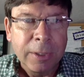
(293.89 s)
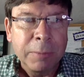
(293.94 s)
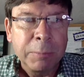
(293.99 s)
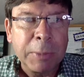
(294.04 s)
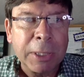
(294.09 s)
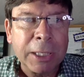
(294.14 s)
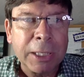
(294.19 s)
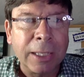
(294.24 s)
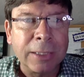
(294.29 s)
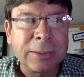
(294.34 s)

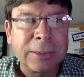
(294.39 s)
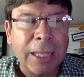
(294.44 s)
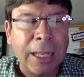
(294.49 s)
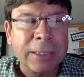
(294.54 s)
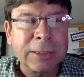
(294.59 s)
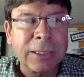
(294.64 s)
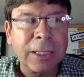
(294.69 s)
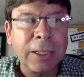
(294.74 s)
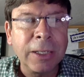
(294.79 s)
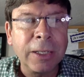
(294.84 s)
because
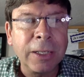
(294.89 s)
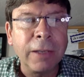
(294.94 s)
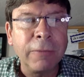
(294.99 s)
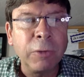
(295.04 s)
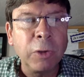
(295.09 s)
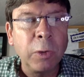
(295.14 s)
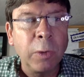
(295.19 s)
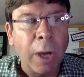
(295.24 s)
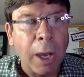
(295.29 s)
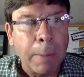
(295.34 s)
that's going to give
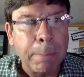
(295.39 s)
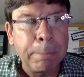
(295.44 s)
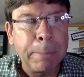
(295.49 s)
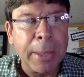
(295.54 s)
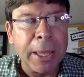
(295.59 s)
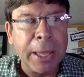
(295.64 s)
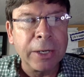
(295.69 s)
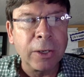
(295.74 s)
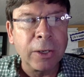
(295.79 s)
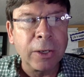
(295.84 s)
you a
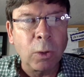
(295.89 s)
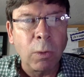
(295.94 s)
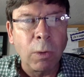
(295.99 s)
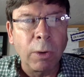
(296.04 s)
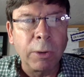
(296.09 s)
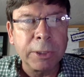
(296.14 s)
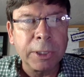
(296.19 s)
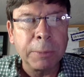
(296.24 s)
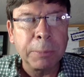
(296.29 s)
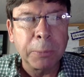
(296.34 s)
better
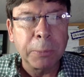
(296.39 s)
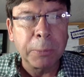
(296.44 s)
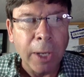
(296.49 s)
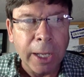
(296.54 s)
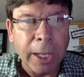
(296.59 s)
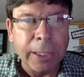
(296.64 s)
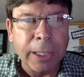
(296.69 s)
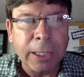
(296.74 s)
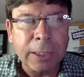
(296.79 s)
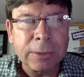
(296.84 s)
quality
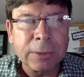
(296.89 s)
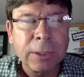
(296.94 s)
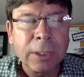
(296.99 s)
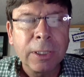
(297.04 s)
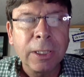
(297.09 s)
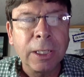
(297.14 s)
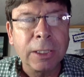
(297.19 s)
product,